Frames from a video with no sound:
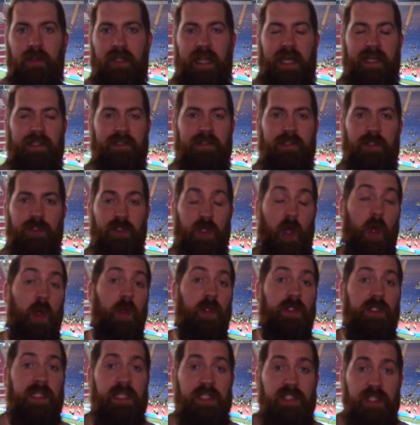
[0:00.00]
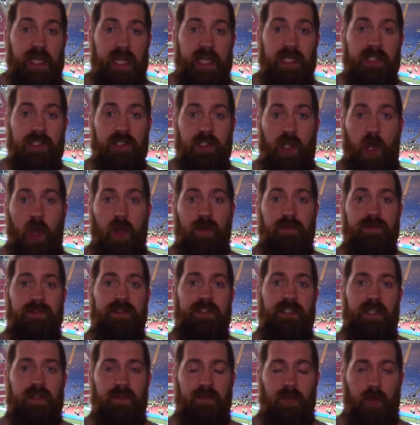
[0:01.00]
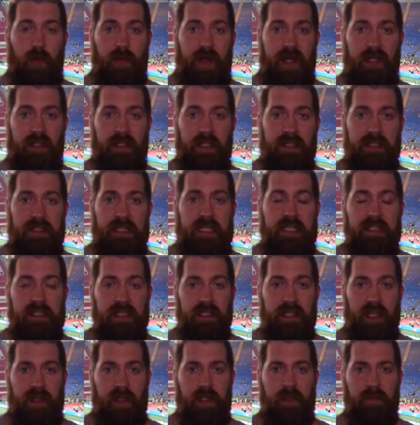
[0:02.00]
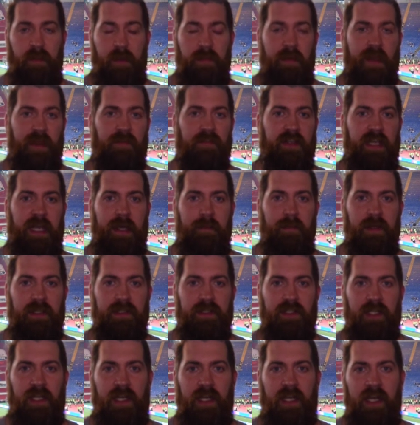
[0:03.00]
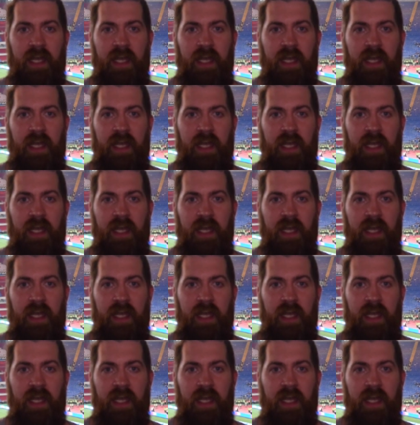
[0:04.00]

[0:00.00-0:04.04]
Lazio's only chance of silverware this season, that they'd maybe have came into